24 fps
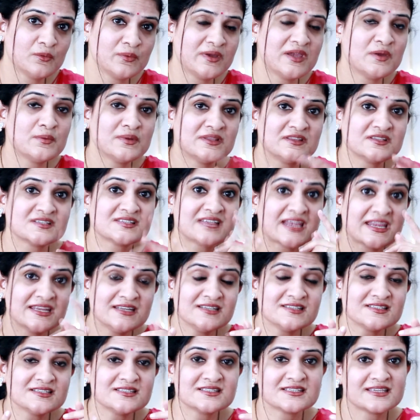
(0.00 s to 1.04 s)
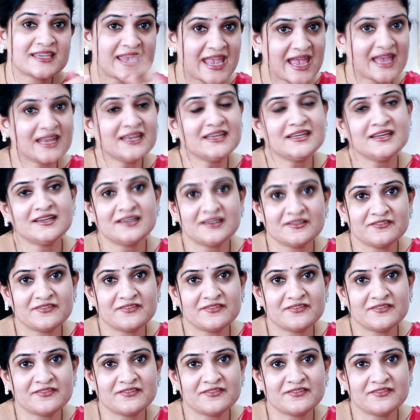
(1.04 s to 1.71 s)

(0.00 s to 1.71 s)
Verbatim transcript: way when the sinuses can get